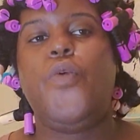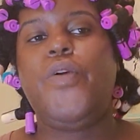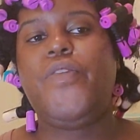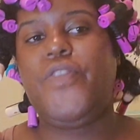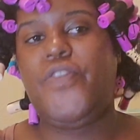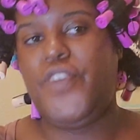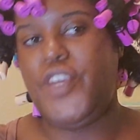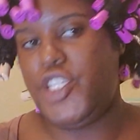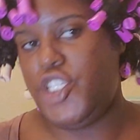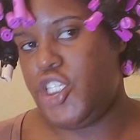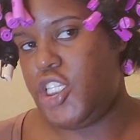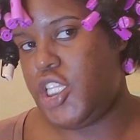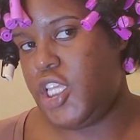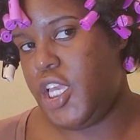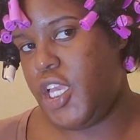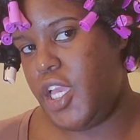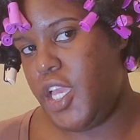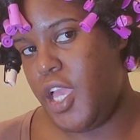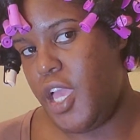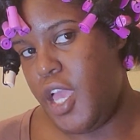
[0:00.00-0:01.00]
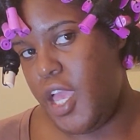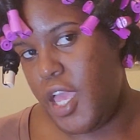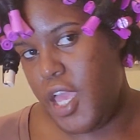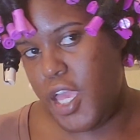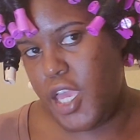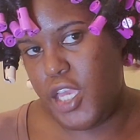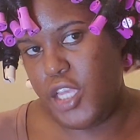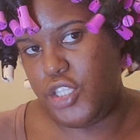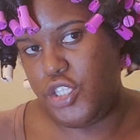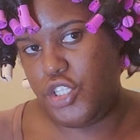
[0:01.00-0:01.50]
officially
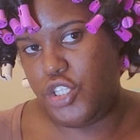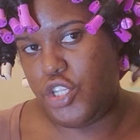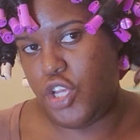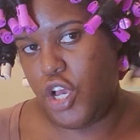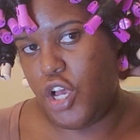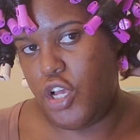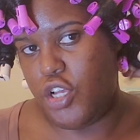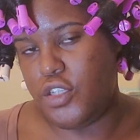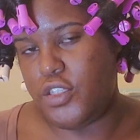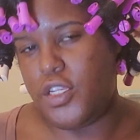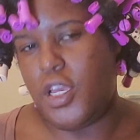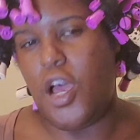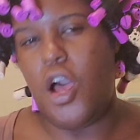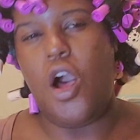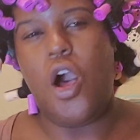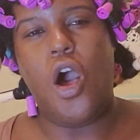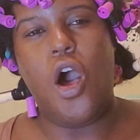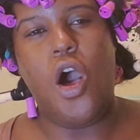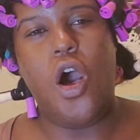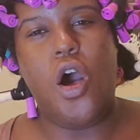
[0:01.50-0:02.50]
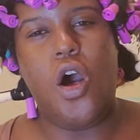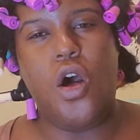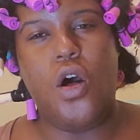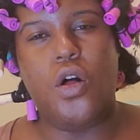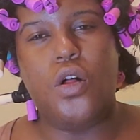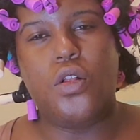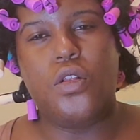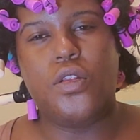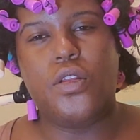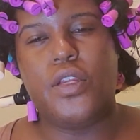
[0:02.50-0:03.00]
installed
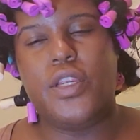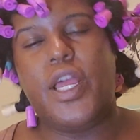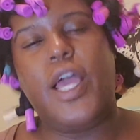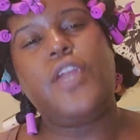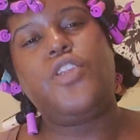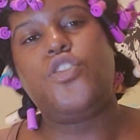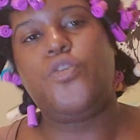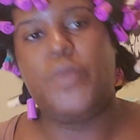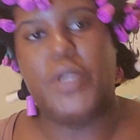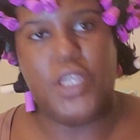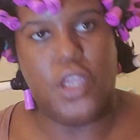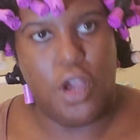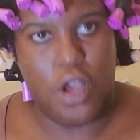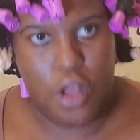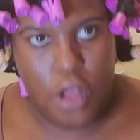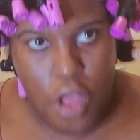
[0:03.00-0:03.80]
all, and I do mean